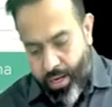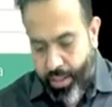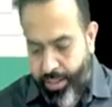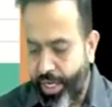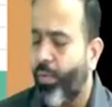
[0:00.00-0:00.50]

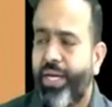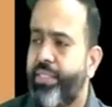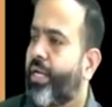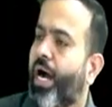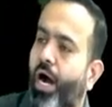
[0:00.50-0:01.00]
Now
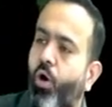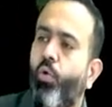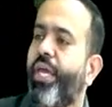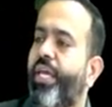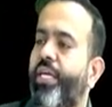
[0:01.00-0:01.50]
guys, how
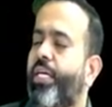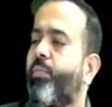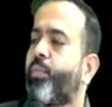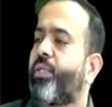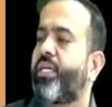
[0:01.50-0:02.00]
income
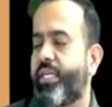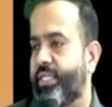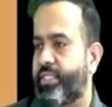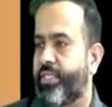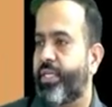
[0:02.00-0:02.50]
of the
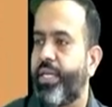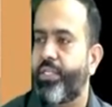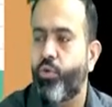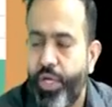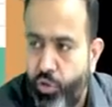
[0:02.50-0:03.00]
trust
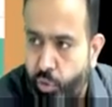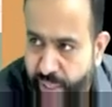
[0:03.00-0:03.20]
is going to be